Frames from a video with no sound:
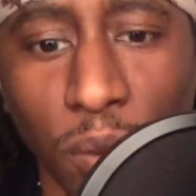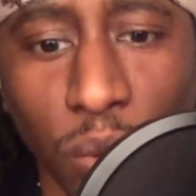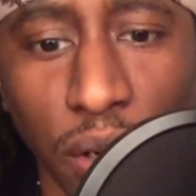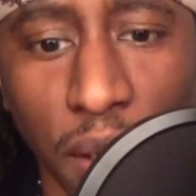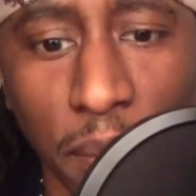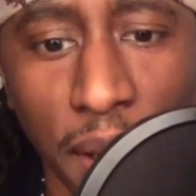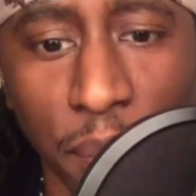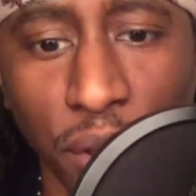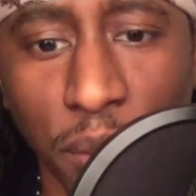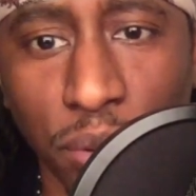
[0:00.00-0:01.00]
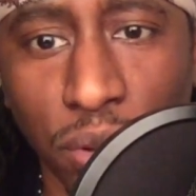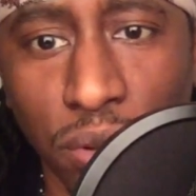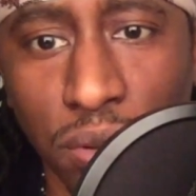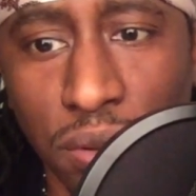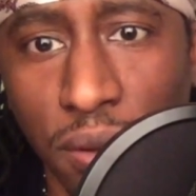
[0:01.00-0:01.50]
What up, my people?
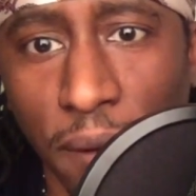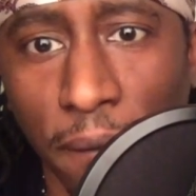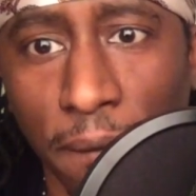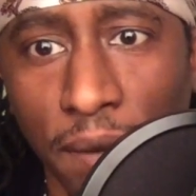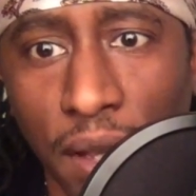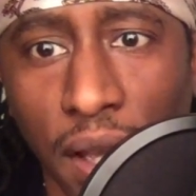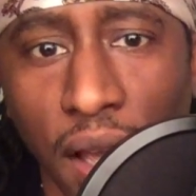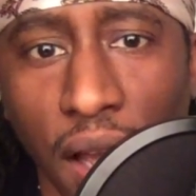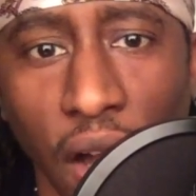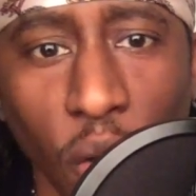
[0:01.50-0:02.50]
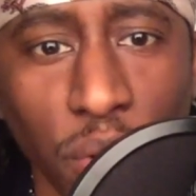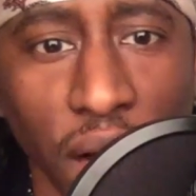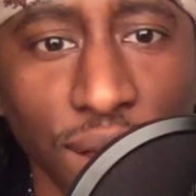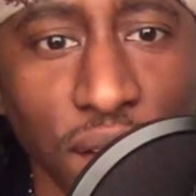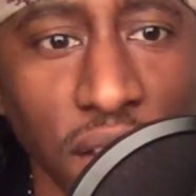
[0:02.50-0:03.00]
I hope
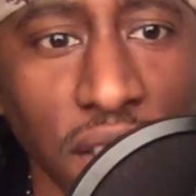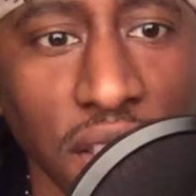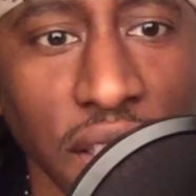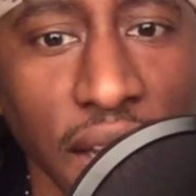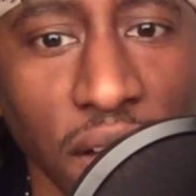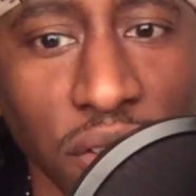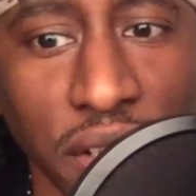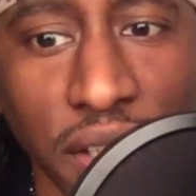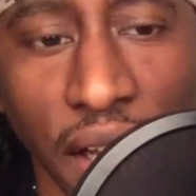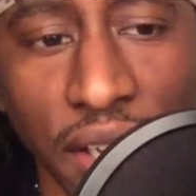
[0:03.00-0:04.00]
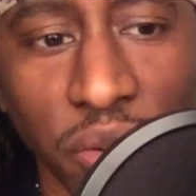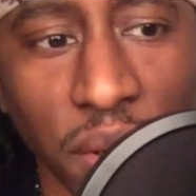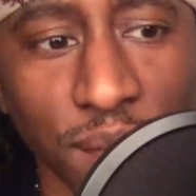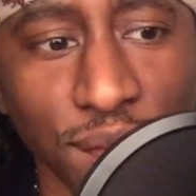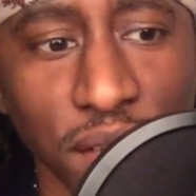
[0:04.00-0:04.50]
y'all feeling good out there. I know
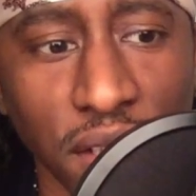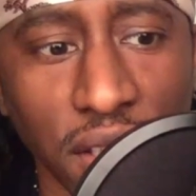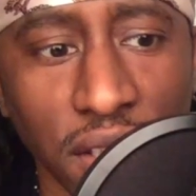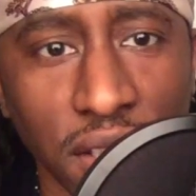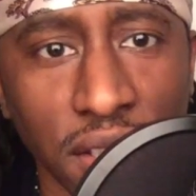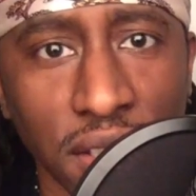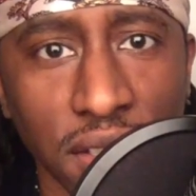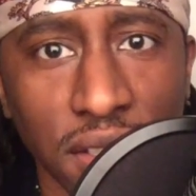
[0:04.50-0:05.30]
I'm feeling good.